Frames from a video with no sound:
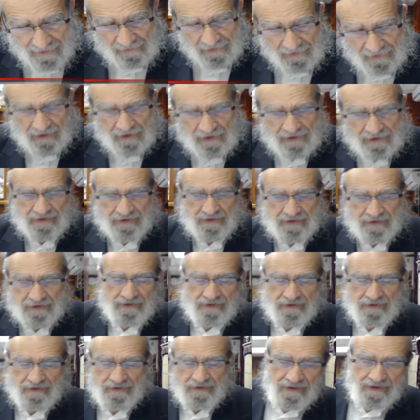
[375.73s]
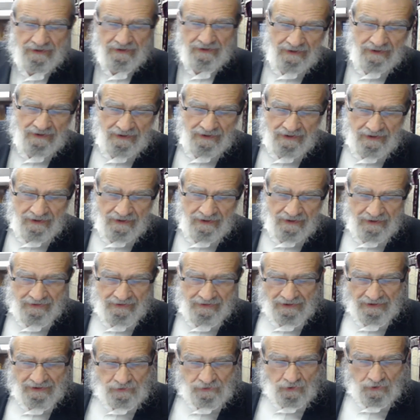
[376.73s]
Clearly, in
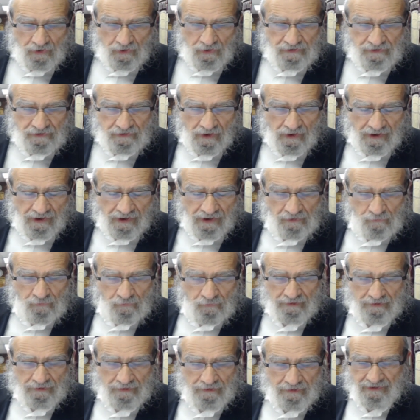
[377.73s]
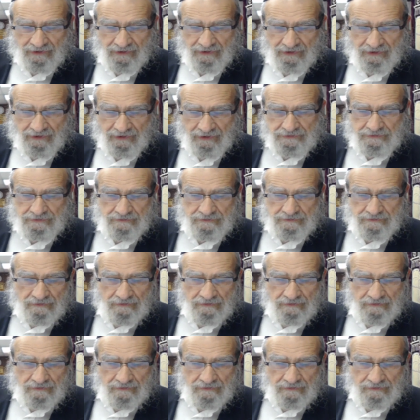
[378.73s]
Hasoget, there are Chilukim Madrigas.